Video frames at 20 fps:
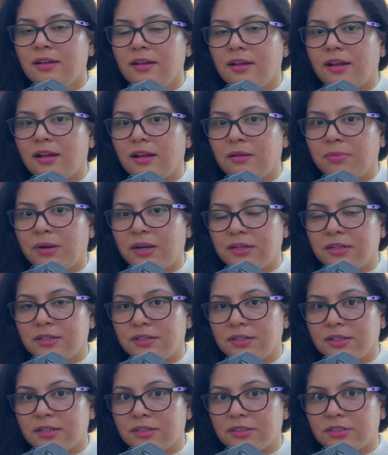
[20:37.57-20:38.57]

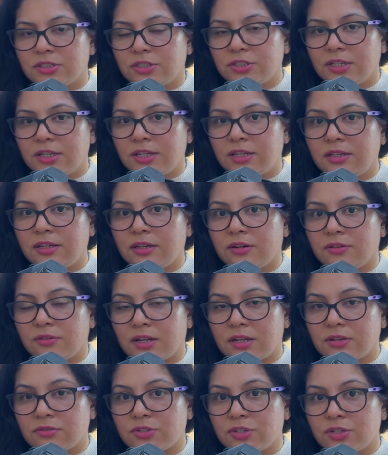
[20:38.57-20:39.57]
abundant energy
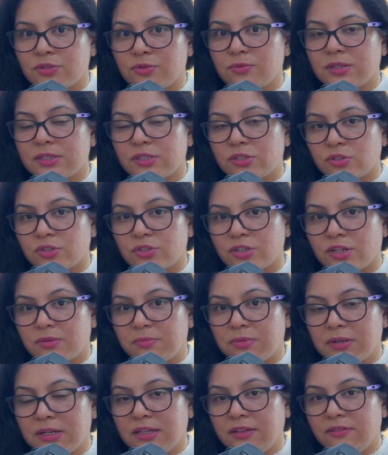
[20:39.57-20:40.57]
around you, once you
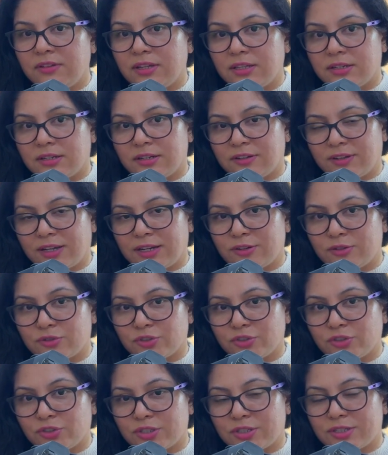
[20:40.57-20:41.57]
start believing in divine
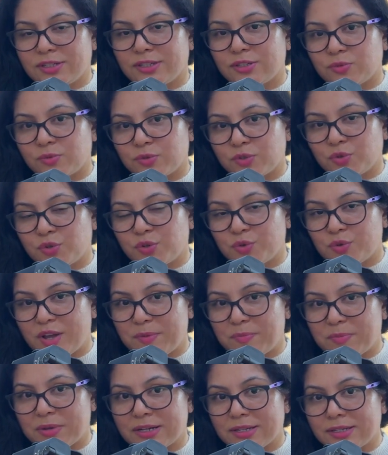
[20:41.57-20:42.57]
consciousness, what's going to
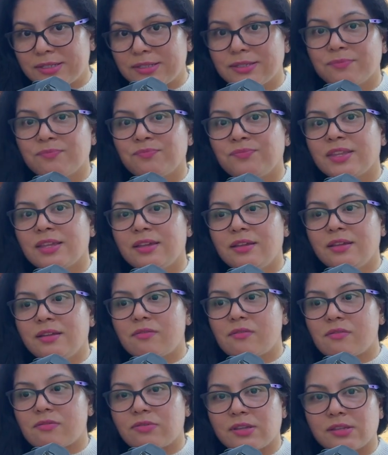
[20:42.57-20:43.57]
happen is
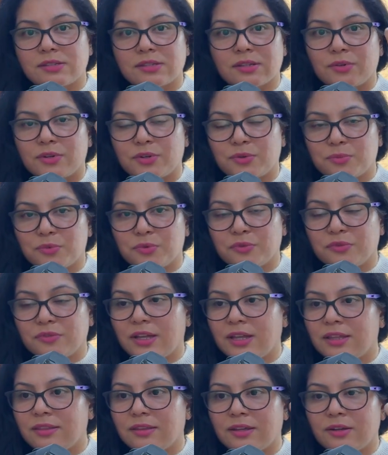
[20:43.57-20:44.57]
the things are going to move
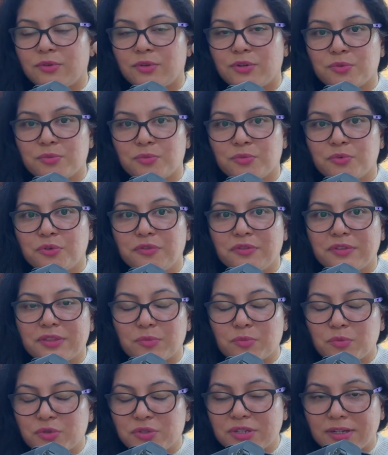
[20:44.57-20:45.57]
and they're going to move in
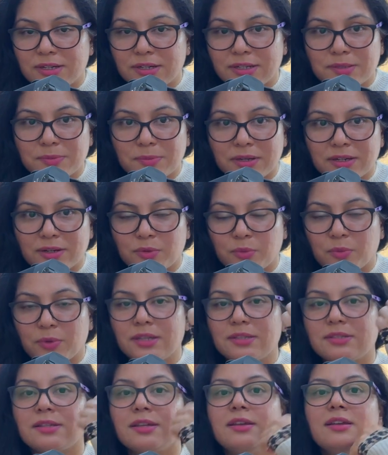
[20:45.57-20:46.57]
the most unexpected
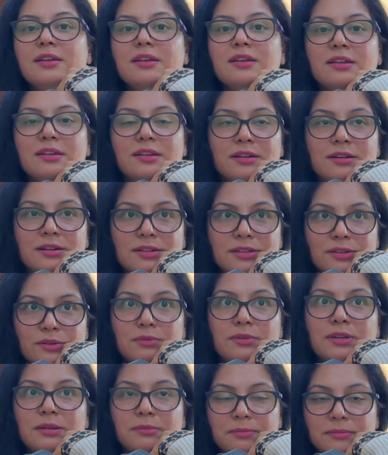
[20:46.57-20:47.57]
ways.
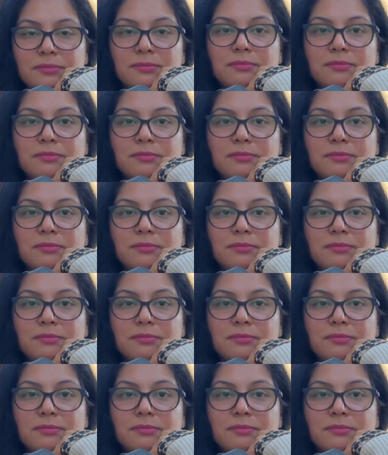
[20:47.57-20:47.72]
You will